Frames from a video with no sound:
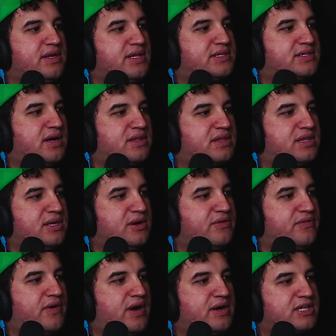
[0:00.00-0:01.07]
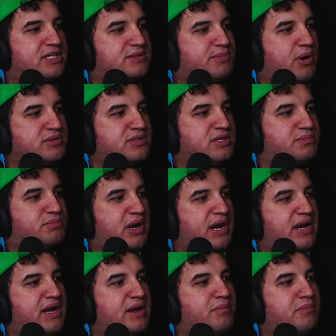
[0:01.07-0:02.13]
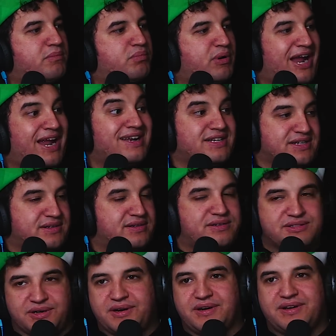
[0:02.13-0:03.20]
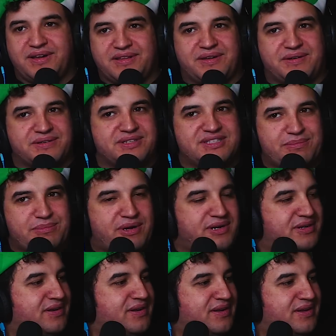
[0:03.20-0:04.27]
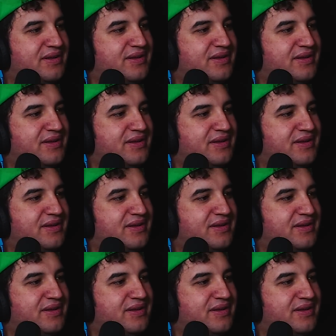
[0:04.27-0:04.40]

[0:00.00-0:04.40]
It's called Theo Von Exposes Brandon. Sorry, I thought I was going to say Brendan.